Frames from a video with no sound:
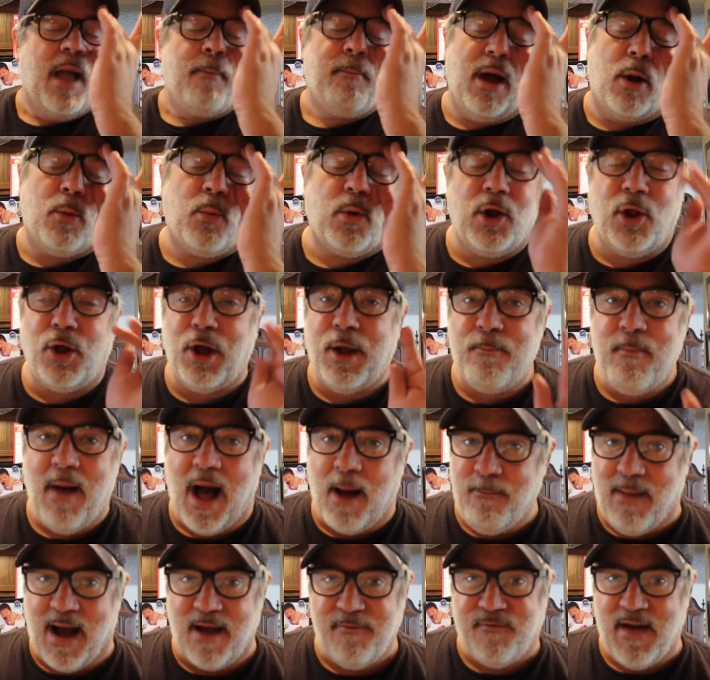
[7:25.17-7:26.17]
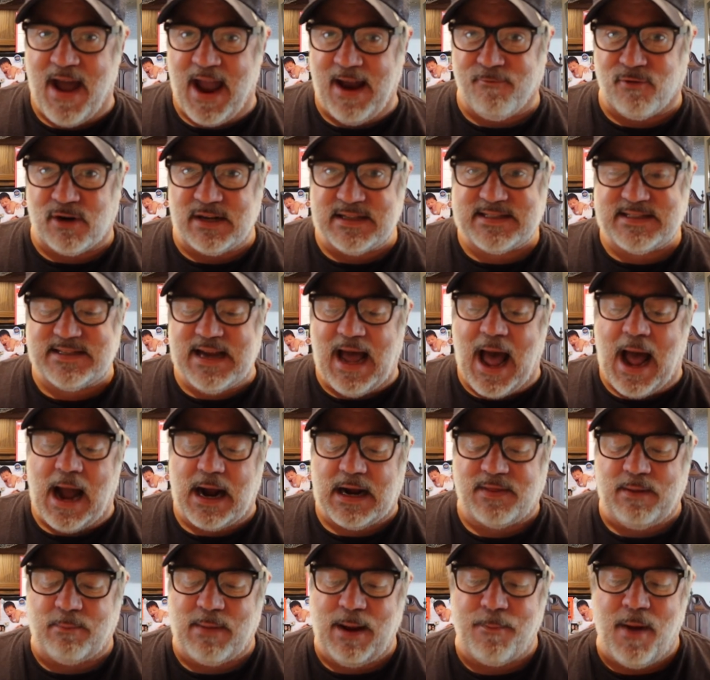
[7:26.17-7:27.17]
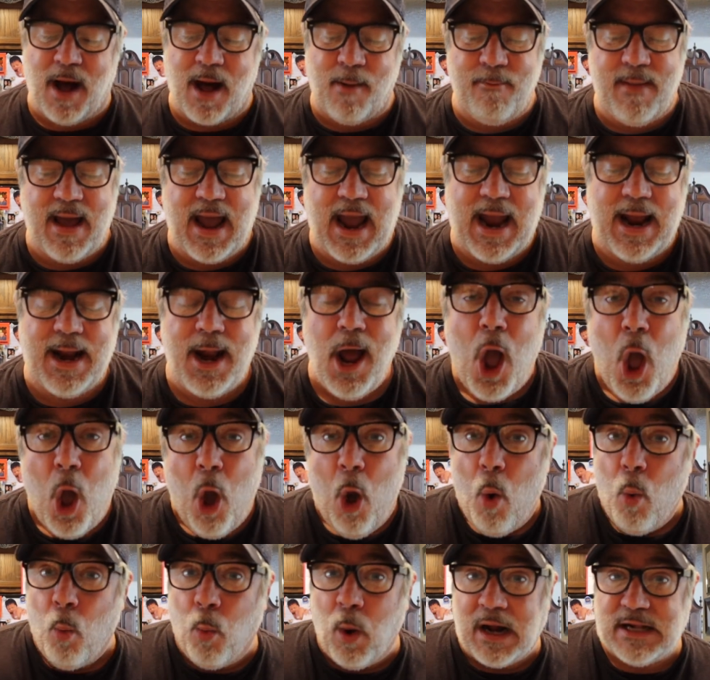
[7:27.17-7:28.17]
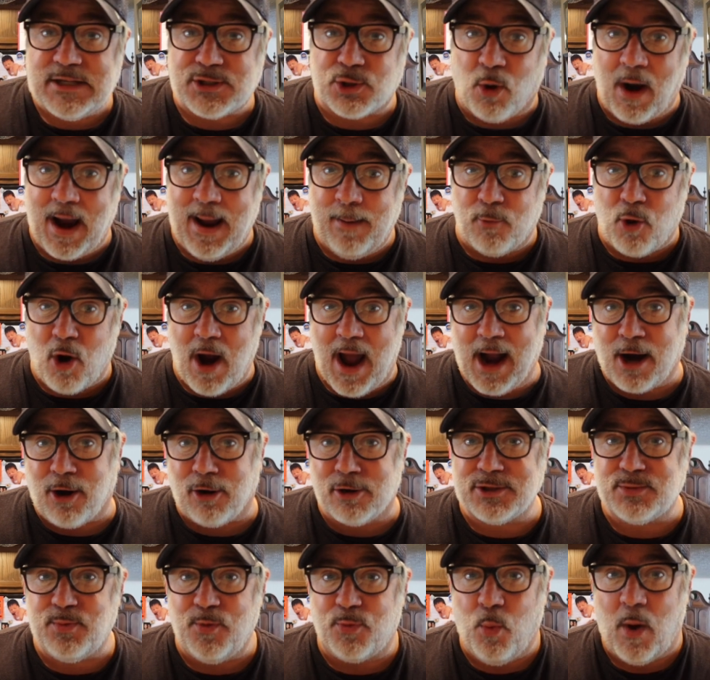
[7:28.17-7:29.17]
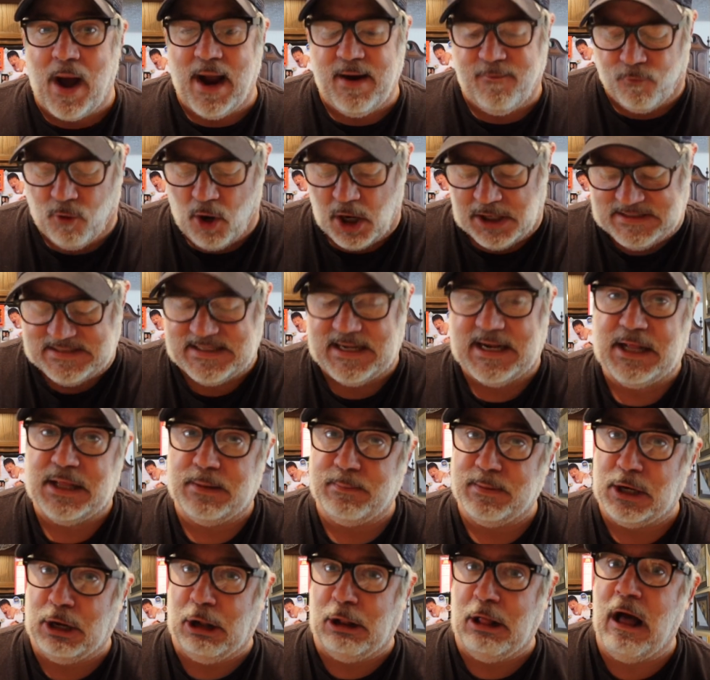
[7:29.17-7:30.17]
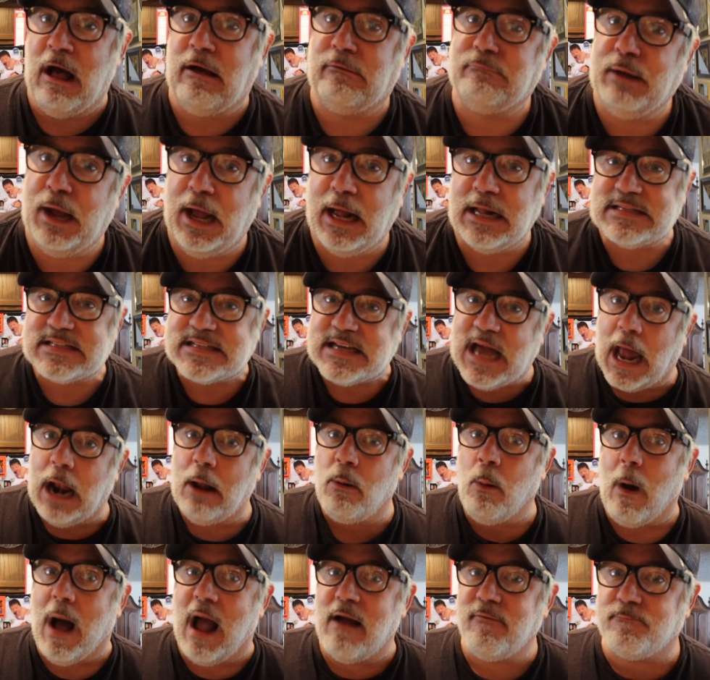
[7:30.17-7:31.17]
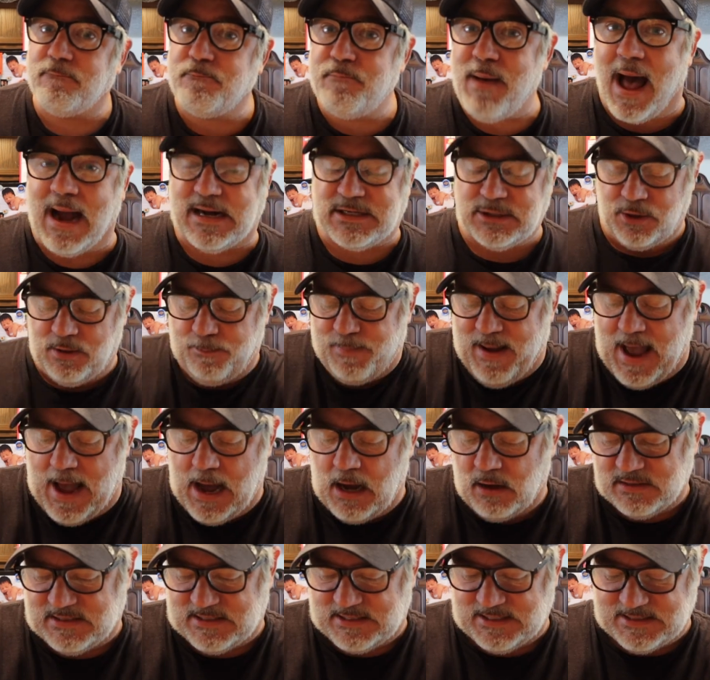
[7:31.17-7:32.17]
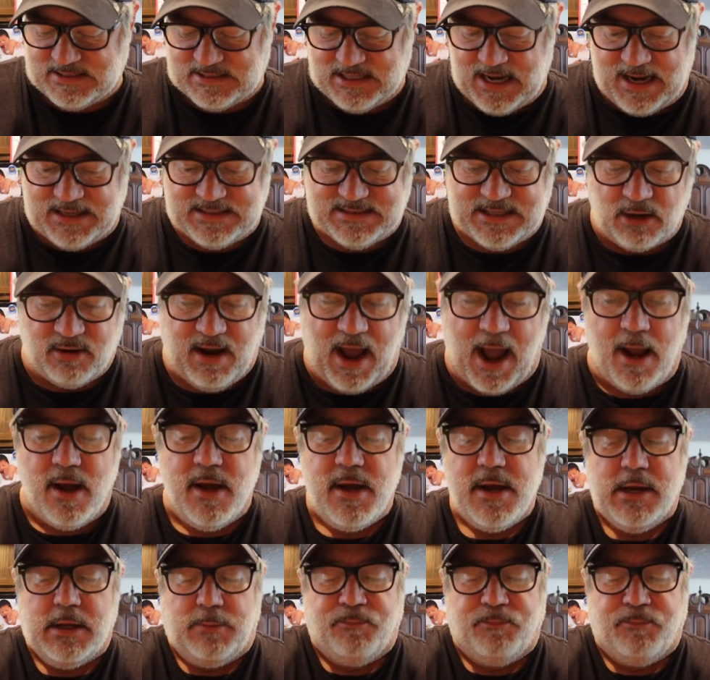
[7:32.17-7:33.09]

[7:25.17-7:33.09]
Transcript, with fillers: But really, my favorite snack that my mom made was graham crackers with white frosting in the middle of it. It's kind of what packed on the pounds these days. Okay.